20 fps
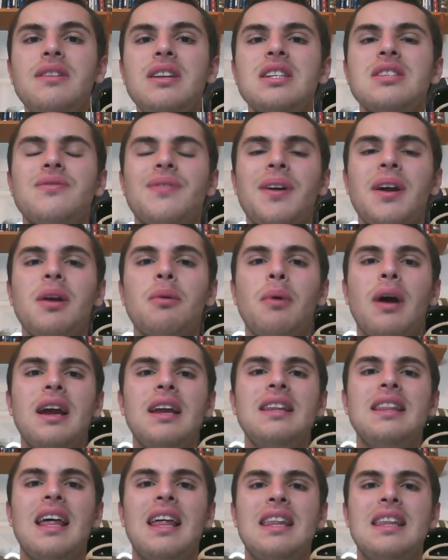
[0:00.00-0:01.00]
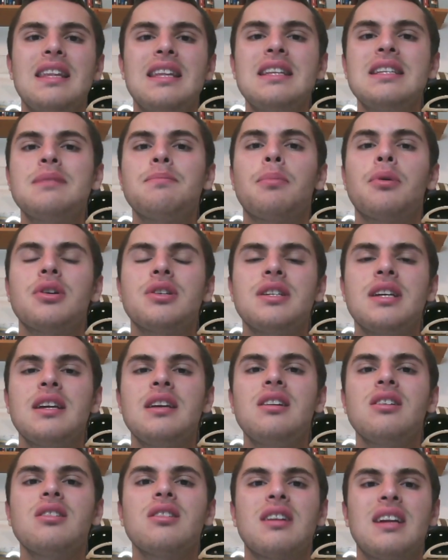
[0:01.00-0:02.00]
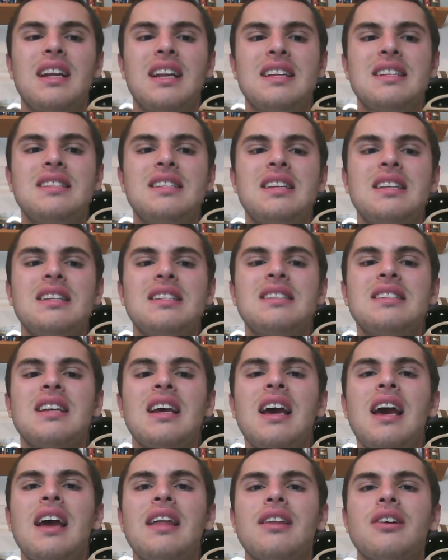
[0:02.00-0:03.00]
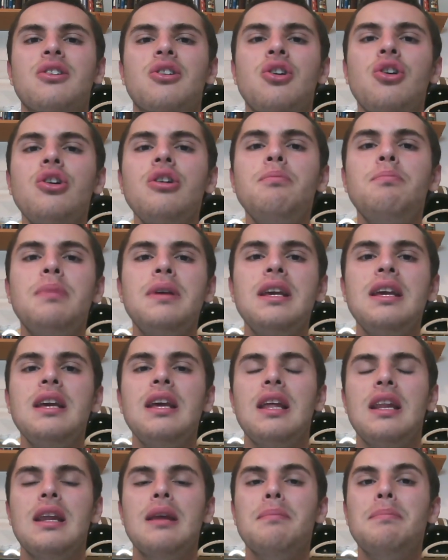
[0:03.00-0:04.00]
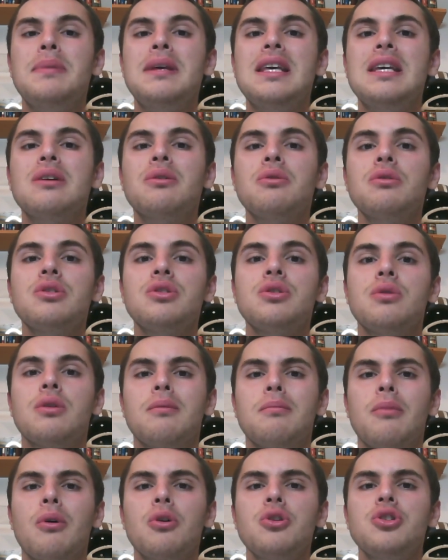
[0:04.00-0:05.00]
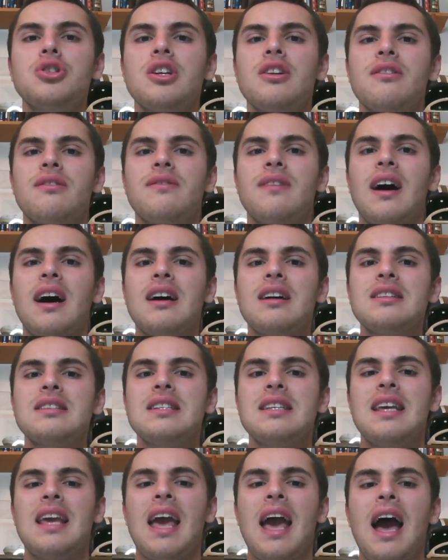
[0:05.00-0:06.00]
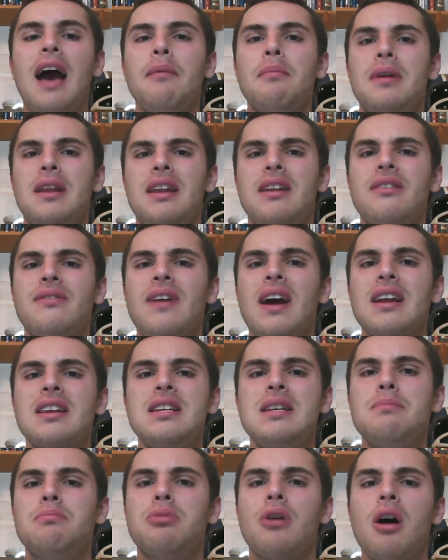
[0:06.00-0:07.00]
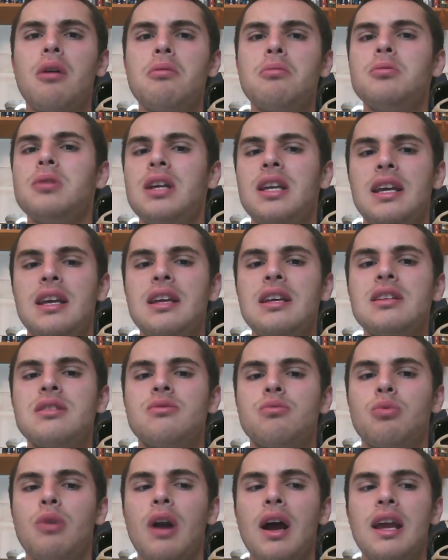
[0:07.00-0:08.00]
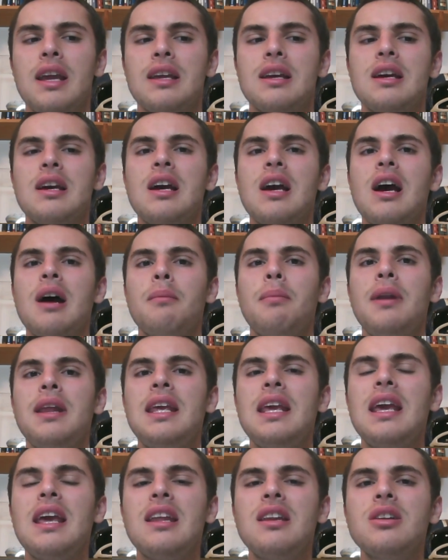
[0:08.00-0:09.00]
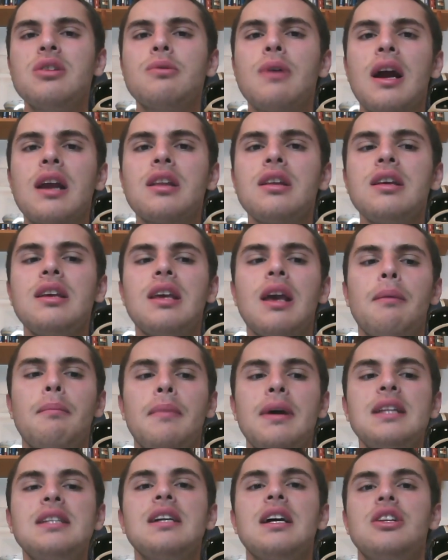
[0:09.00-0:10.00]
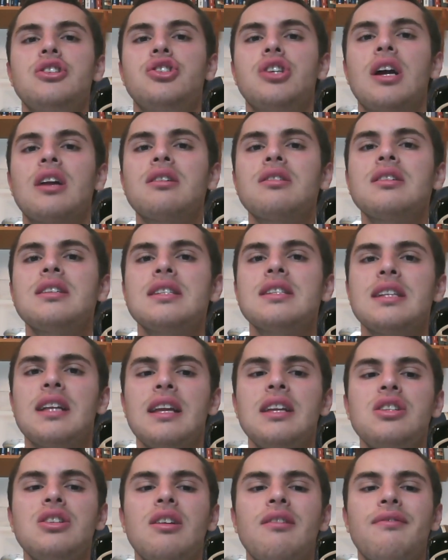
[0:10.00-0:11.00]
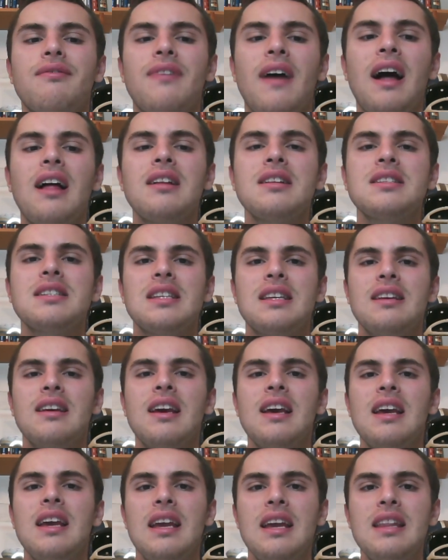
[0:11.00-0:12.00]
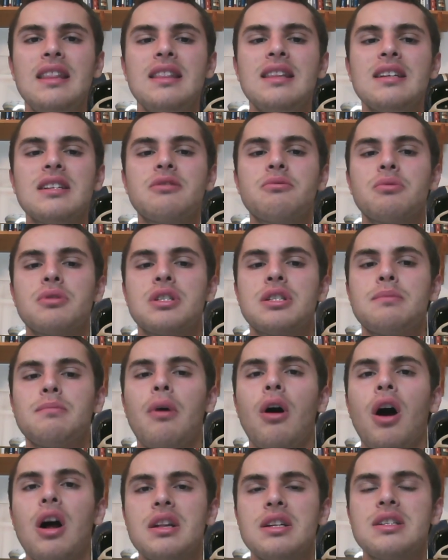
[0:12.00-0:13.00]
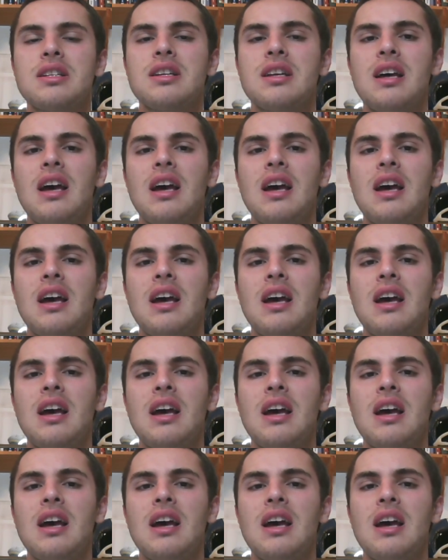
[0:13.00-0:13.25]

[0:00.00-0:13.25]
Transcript: is very right that in this particular instance, there could be an appeal to emotion fallacy happen. In fact, he probably is right, but he indirectly commits a generalization fallacy in this response.